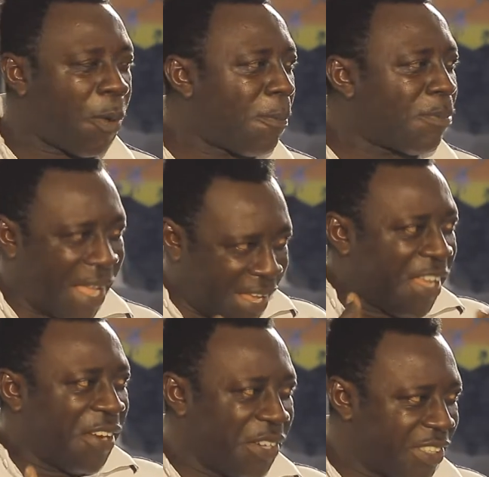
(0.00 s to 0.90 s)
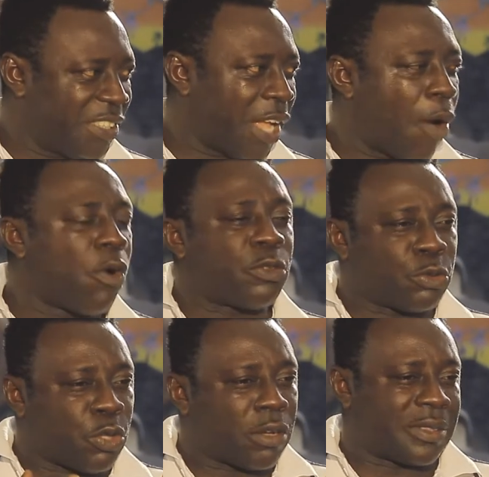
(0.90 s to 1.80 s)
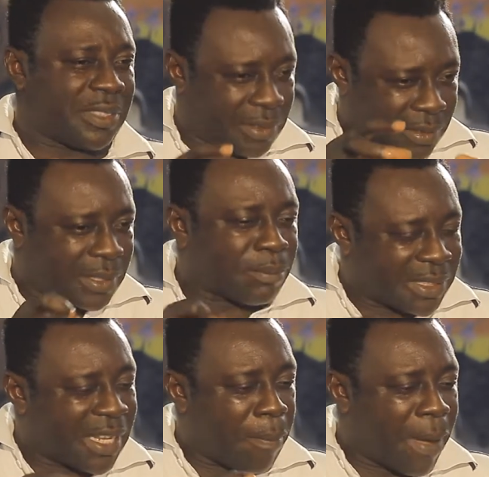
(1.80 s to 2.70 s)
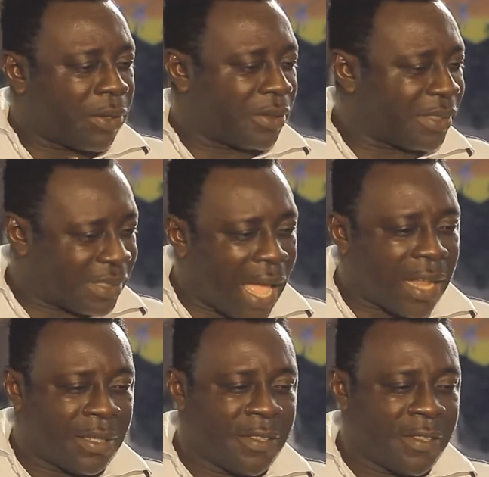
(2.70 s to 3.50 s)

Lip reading: My English. I want to talk something about that.